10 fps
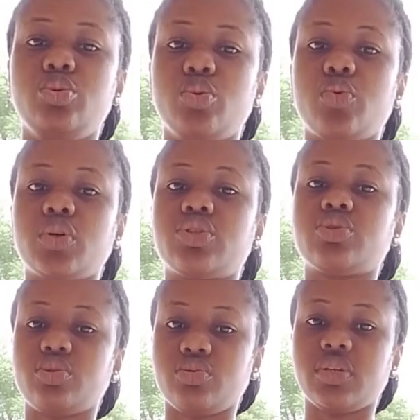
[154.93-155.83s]
know what
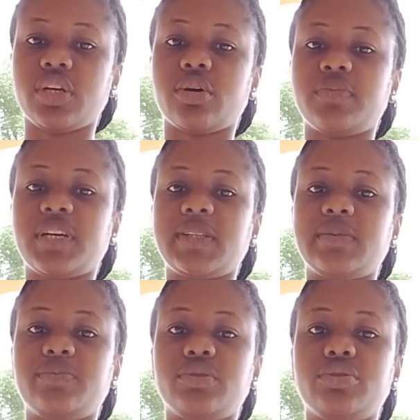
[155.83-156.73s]
to do in a computer
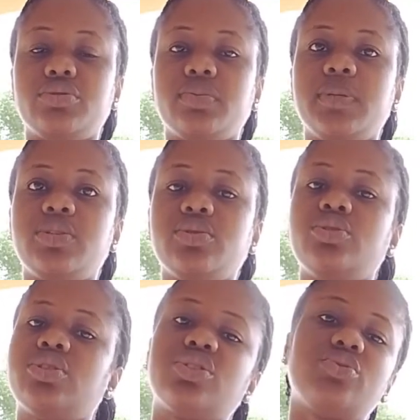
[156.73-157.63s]
laboratory, please
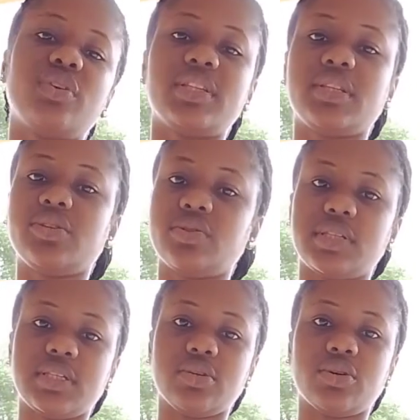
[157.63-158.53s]
don't just do anything you
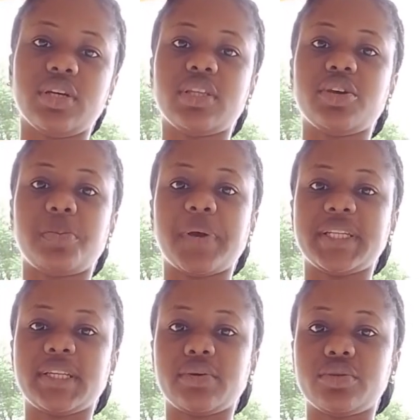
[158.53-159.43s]
see or anything your
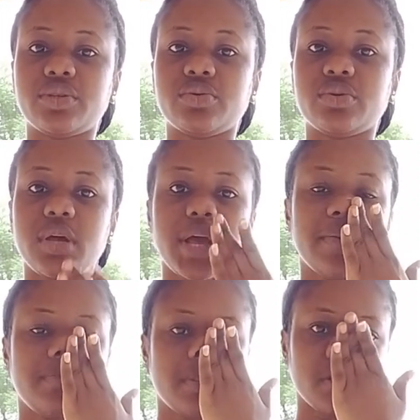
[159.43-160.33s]
mind tells you.
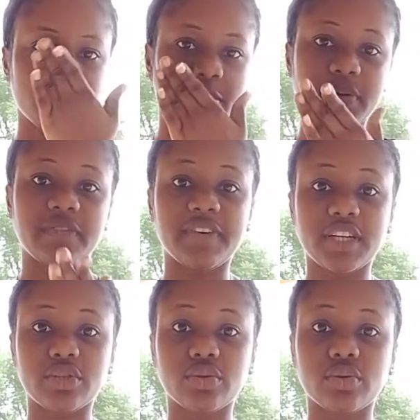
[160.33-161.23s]
Meet your
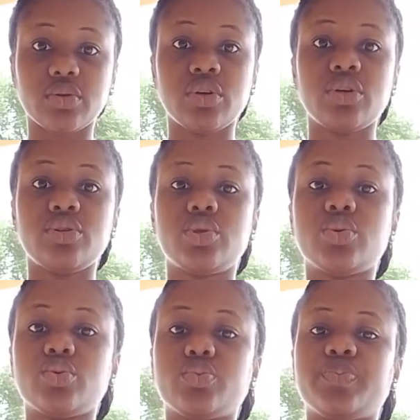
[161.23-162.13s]
supervisor
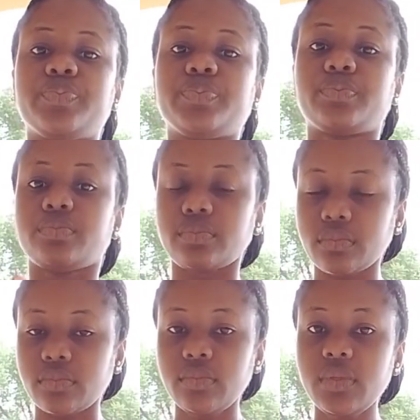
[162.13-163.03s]
to
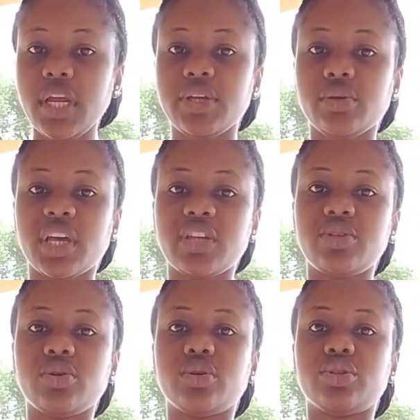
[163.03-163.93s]

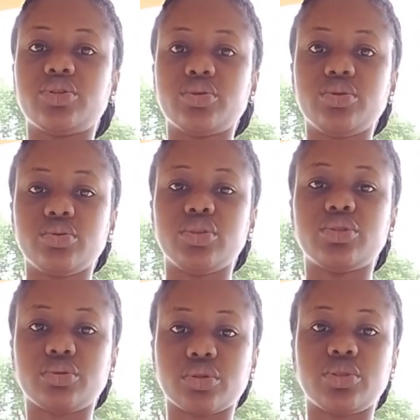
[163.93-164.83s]
educate you or show you,
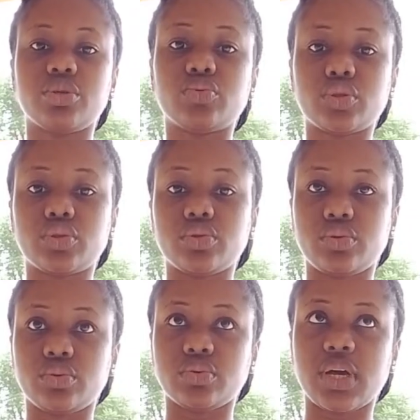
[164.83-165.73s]
instruct you on what to
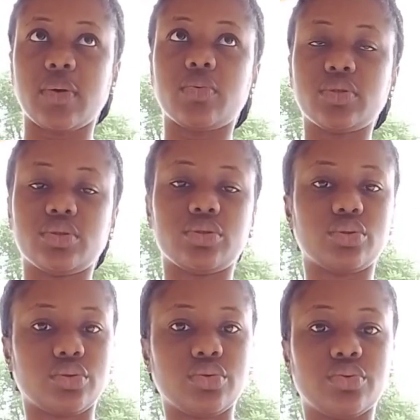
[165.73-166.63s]
do and what not
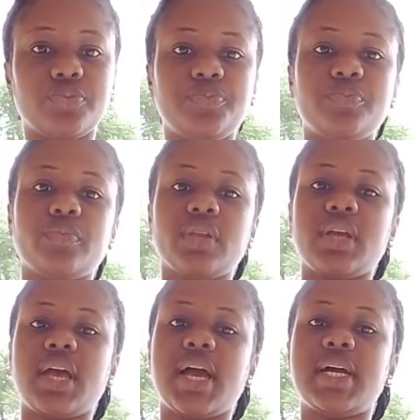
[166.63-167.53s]
to do.
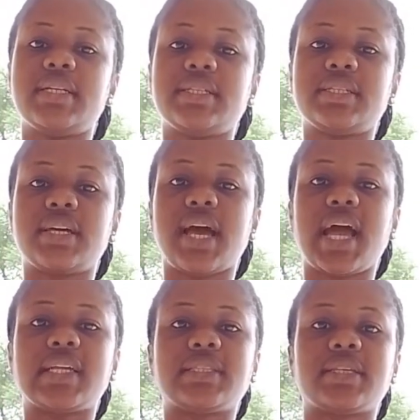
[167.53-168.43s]
And
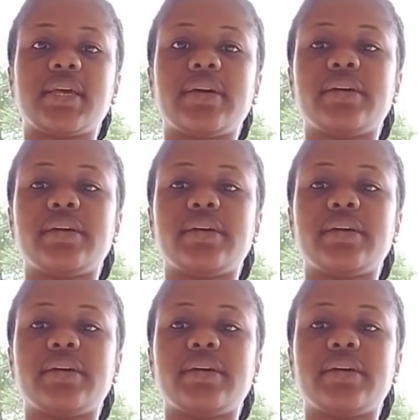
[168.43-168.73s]
as